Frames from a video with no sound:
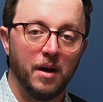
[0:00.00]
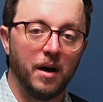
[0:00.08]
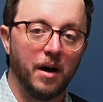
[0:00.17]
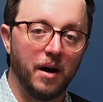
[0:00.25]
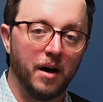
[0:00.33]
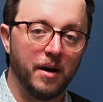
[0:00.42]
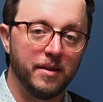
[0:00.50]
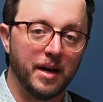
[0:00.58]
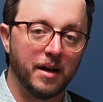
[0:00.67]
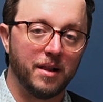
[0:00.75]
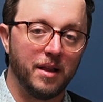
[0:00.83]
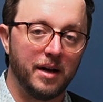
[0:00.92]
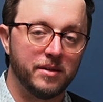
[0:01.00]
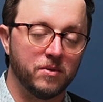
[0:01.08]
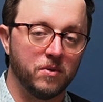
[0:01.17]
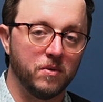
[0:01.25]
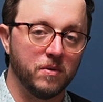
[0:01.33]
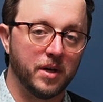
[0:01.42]
that
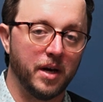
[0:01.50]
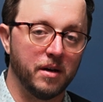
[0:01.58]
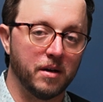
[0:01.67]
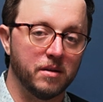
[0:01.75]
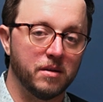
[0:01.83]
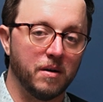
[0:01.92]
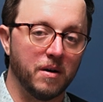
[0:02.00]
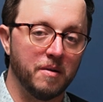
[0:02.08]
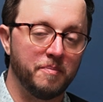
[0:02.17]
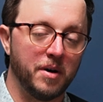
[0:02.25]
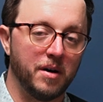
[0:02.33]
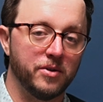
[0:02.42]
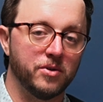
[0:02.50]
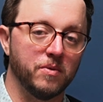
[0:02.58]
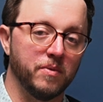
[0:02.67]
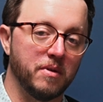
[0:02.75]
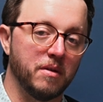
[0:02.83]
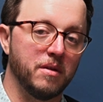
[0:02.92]
classical kind of guitar posture
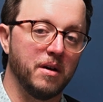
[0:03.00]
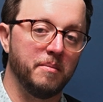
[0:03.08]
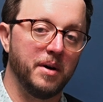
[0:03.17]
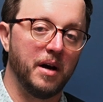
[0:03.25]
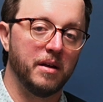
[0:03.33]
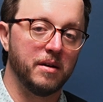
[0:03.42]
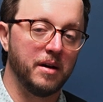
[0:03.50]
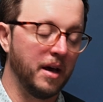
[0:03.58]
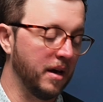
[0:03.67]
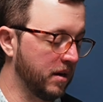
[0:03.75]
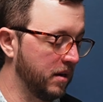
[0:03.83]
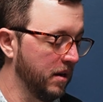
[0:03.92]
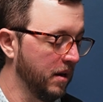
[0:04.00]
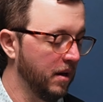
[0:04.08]
with the thumb behind the neck